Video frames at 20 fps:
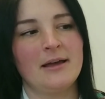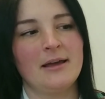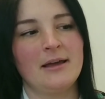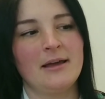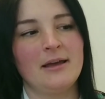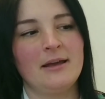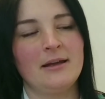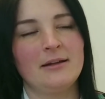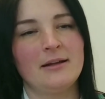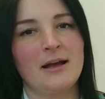
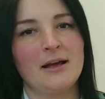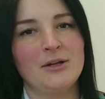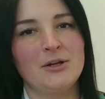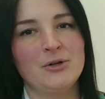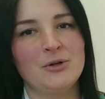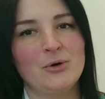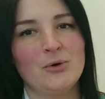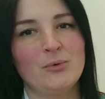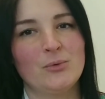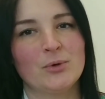And I
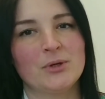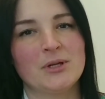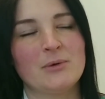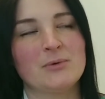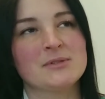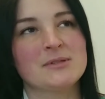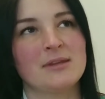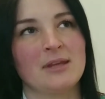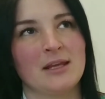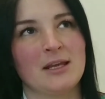don't know what I
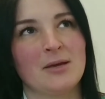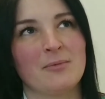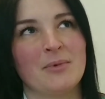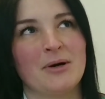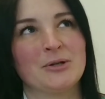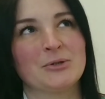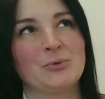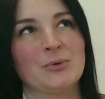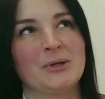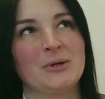was thinking
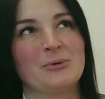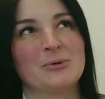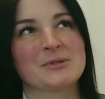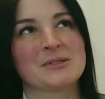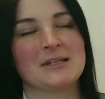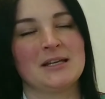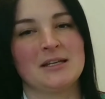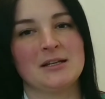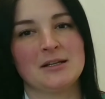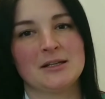about when I
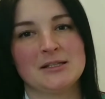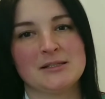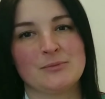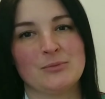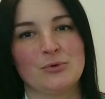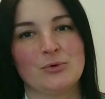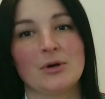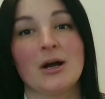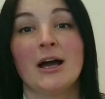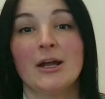was getting
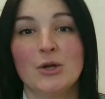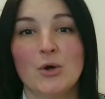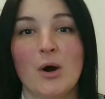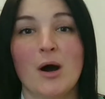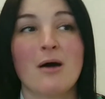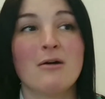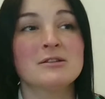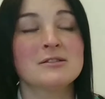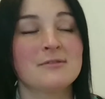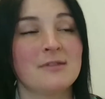this book. I know
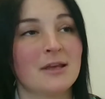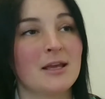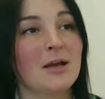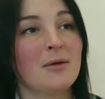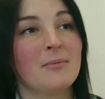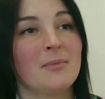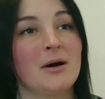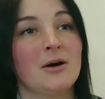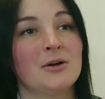I was thinking